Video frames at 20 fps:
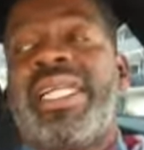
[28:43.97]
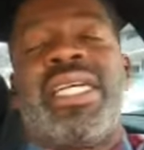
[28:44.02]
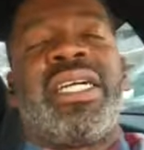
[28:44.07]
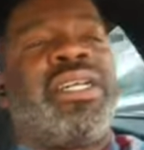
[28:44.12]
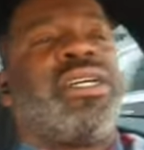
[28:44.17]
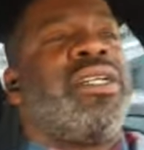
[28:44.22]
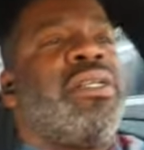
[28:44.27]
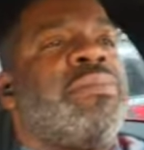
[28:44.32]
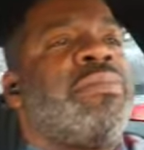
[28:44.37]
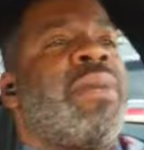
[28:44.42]
He
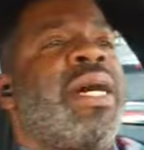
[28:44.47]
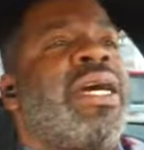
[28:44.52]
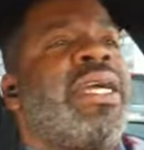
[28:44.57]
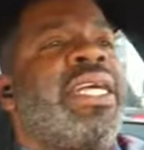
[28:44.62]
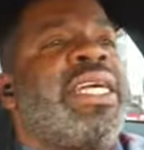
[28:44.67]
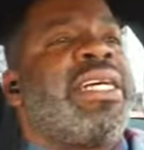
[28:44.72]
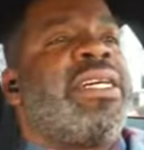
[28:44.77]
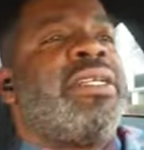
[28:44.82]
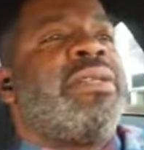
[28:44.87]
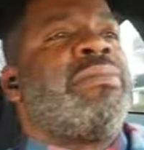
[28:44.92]
couldn't he
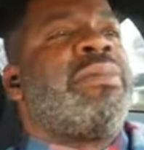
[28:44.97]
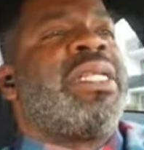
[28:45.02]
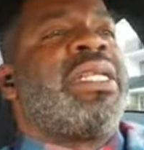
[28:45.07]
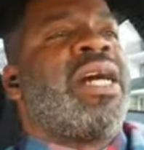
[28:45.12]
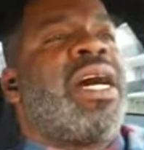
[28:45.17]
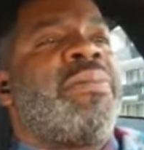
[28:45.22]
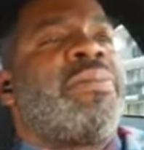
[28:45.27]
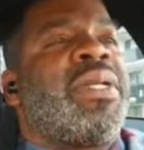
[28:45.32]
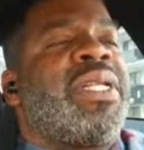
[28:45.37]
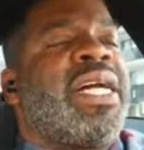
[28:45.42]
couldn't
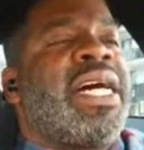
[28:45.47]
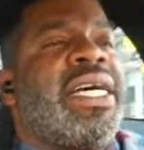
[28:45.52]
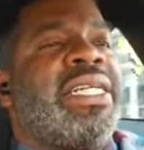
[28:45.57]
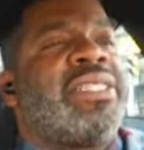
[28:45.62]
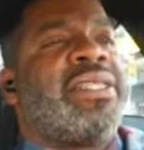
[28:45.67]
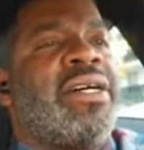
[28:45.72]
monopolize